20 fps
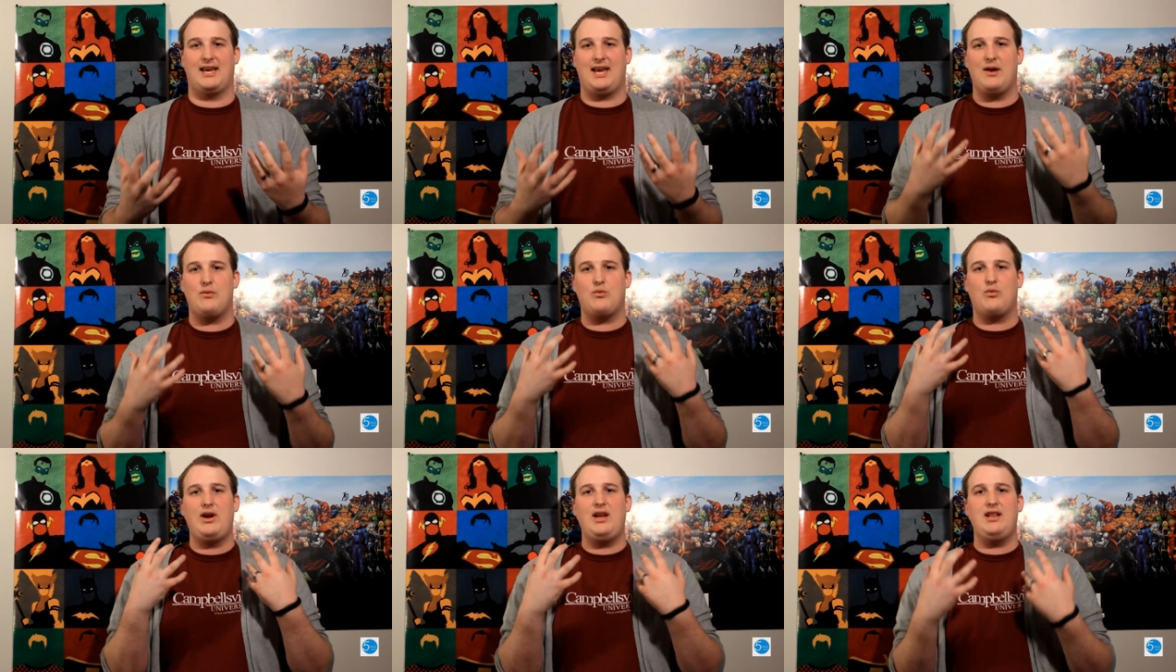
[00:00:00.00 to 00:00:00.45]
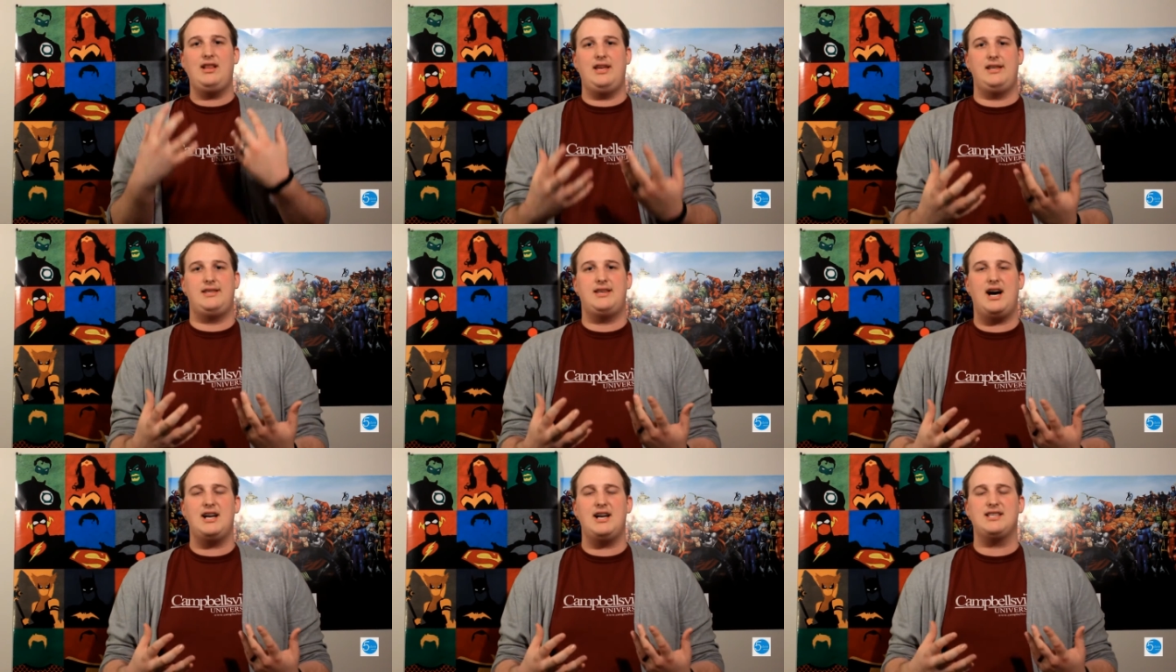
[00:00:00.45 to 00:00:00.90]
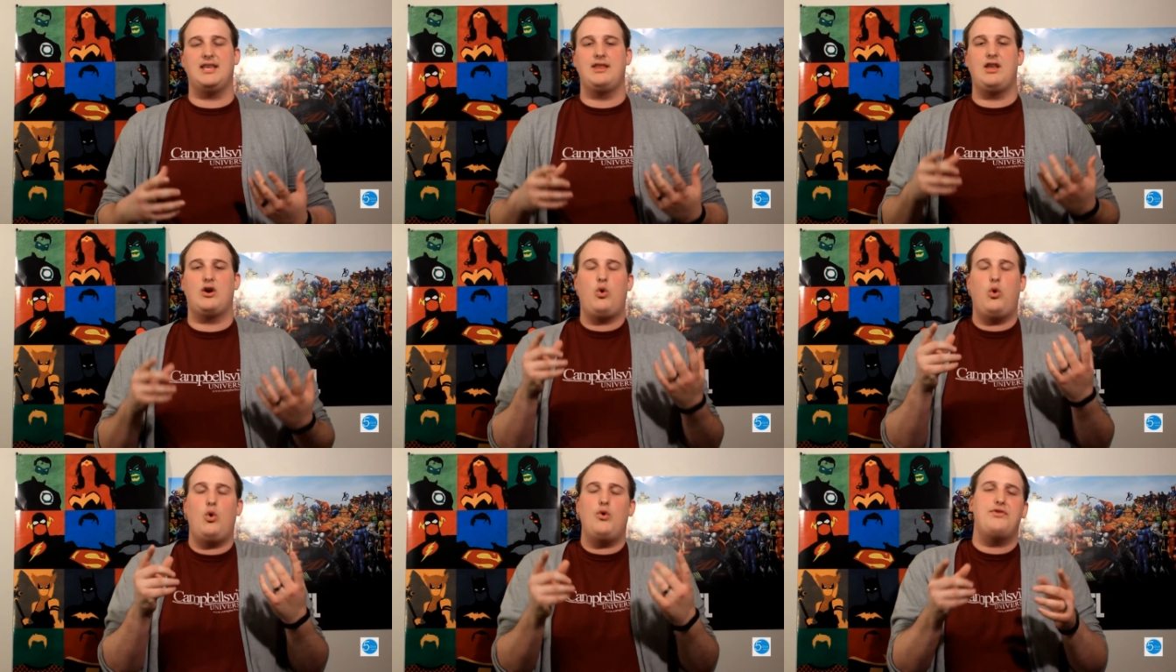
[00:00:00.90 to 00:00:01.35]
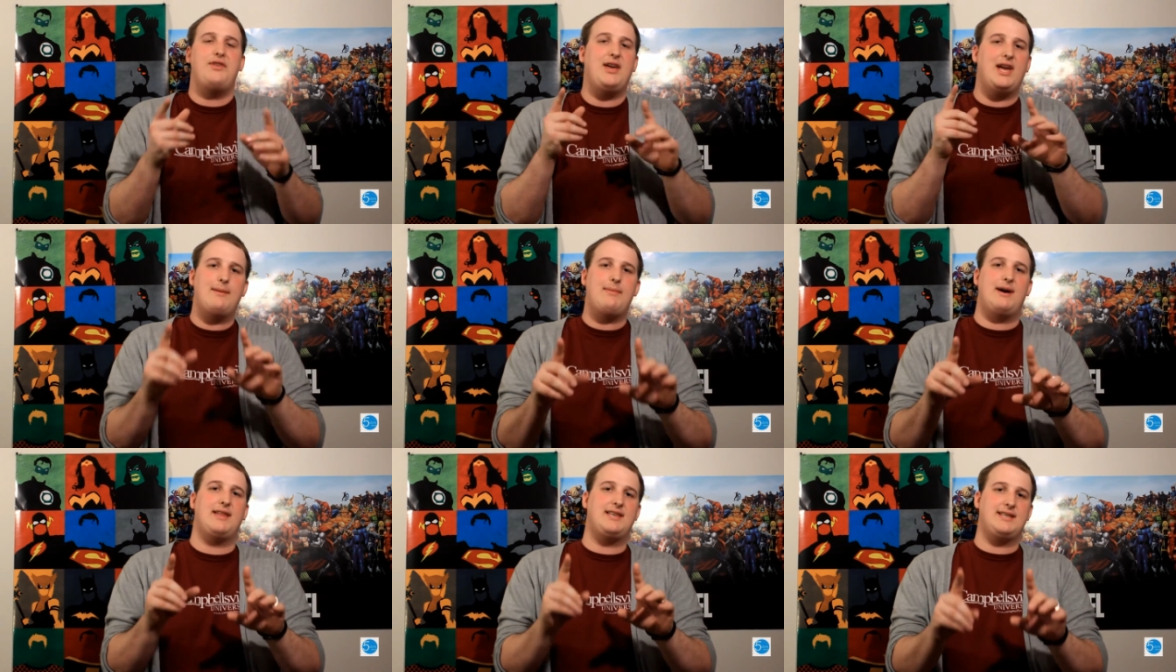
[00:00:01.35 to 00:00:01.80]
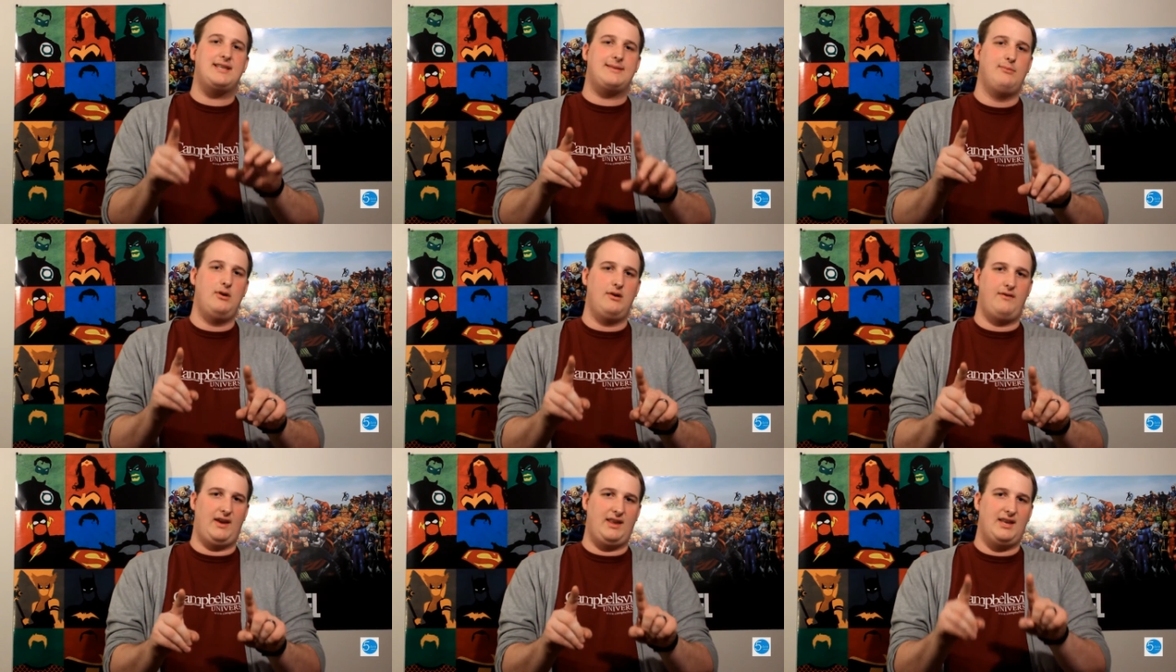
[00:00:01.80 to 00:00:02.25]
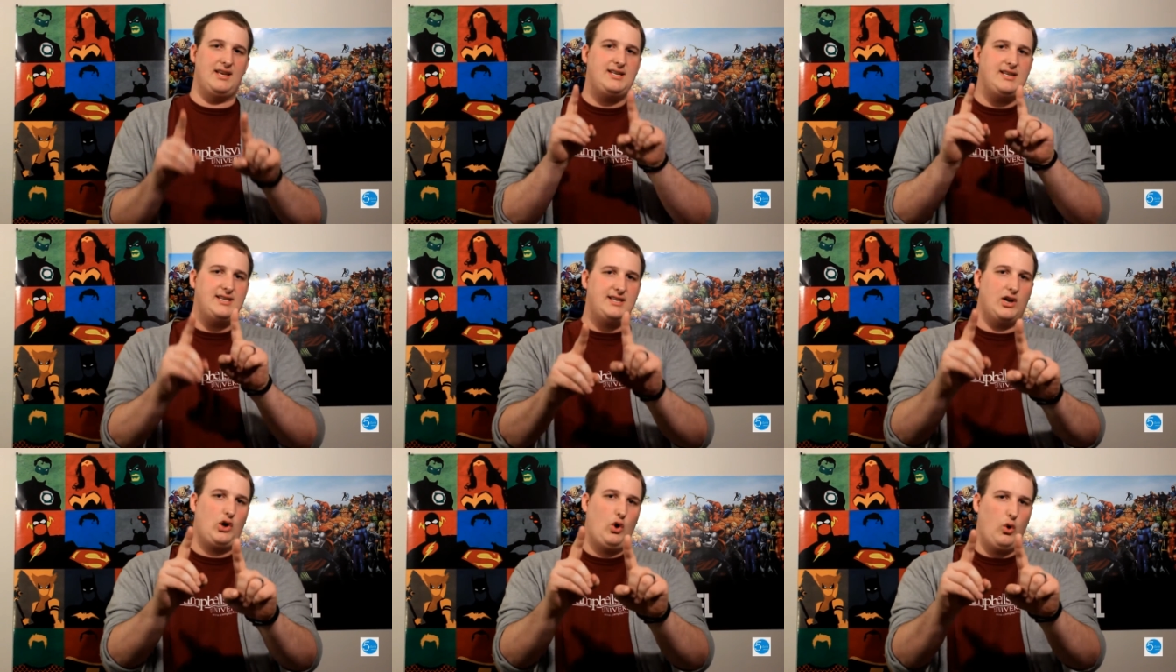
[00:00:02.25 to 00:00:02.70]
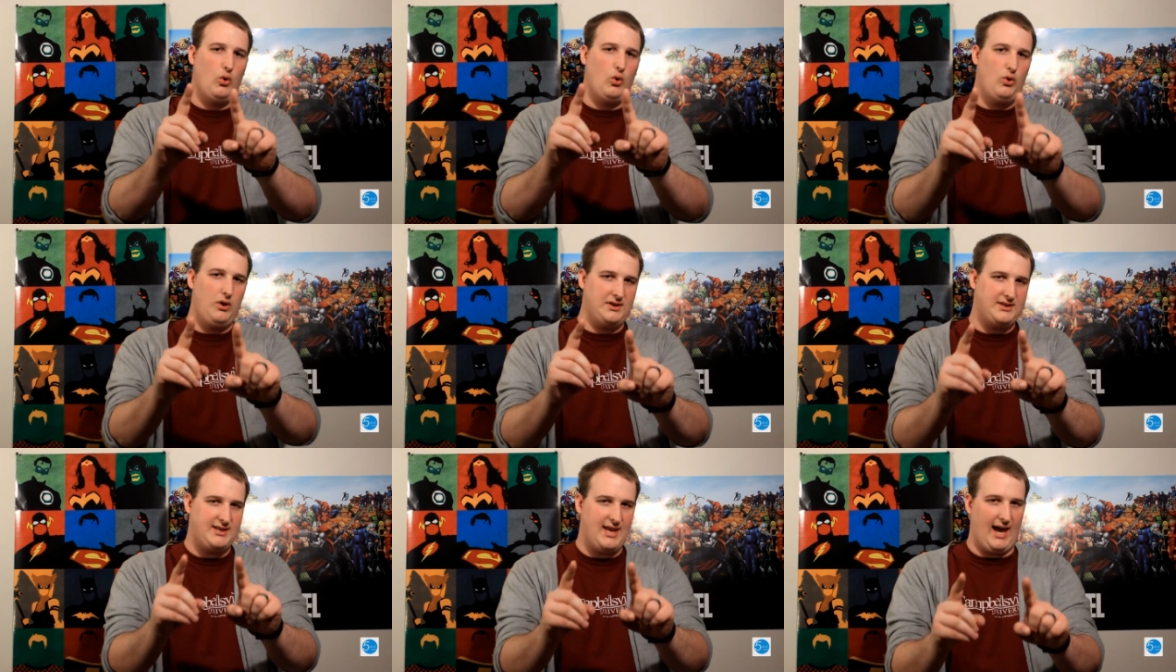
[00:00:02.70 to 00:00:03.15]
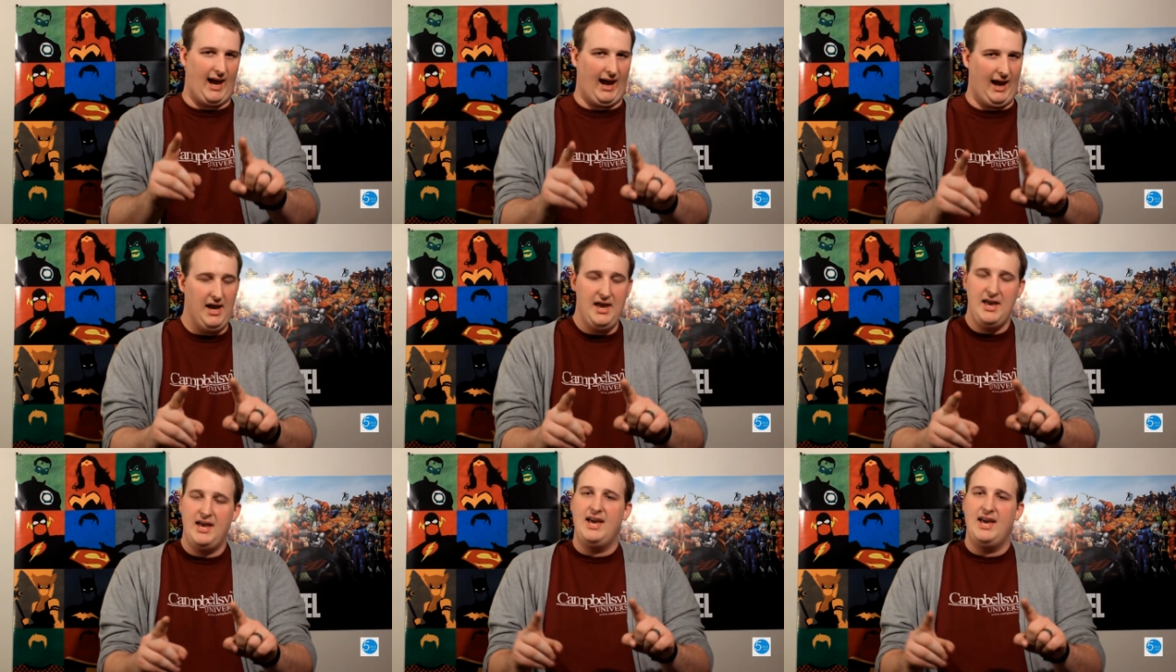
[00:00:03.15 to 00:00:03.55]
It really does. And the cool thing about this movie, this is the coolest thing,